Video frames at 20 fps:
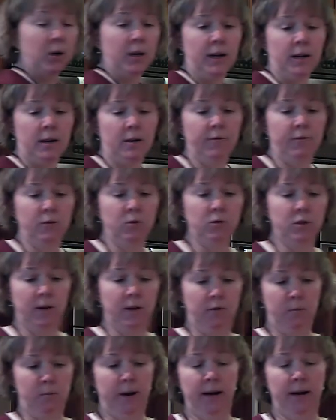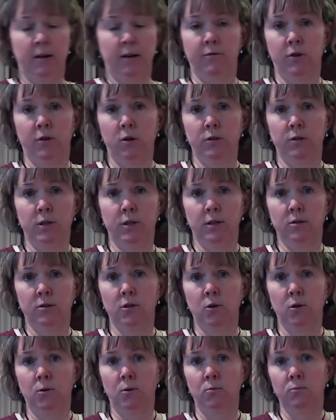in a FoodSaver bag and froze it.
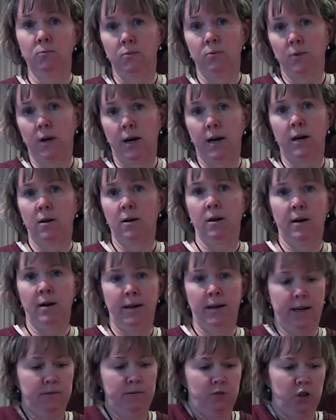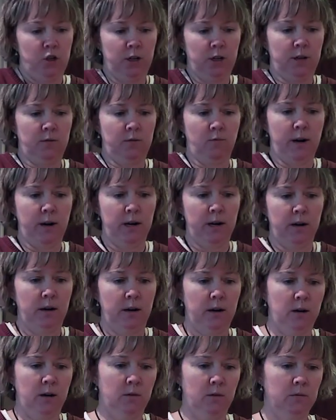So I had chicken ready to
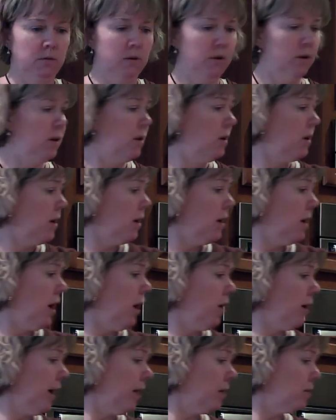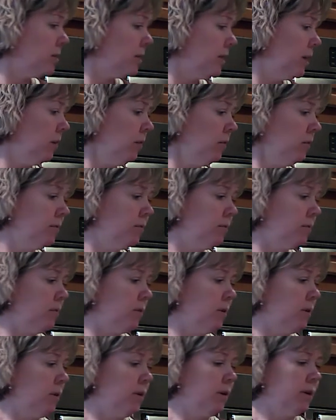go. Okay, seal.
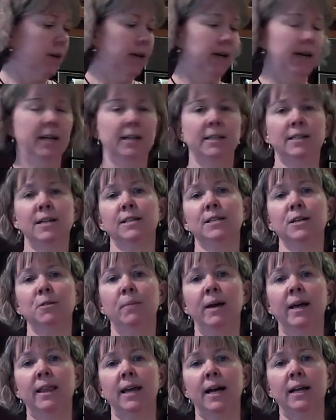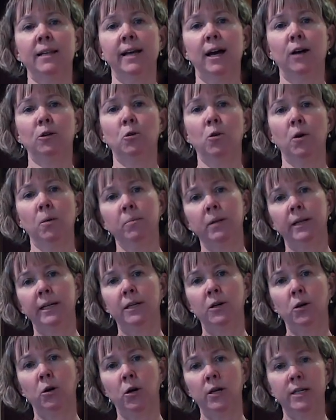And it doesn't make that loud grumbly
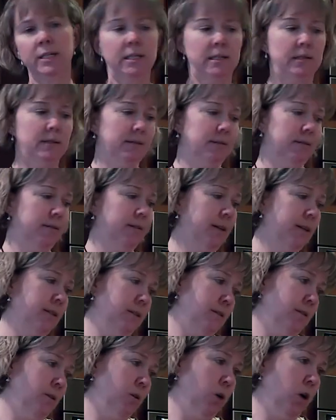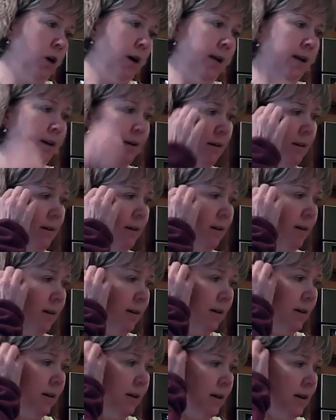noise. It's so great.
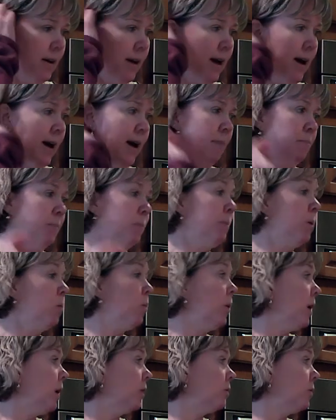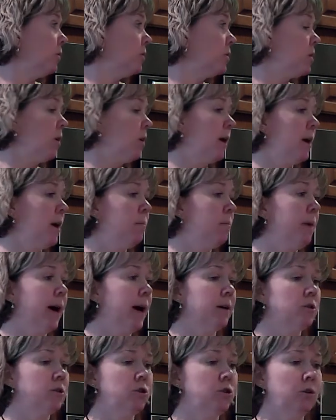But what I'll do is I'll come
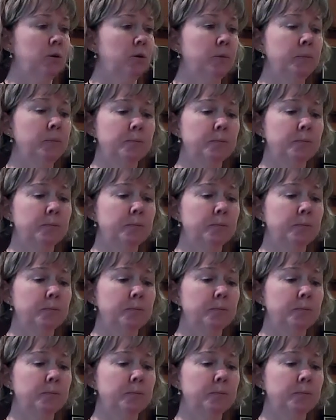back to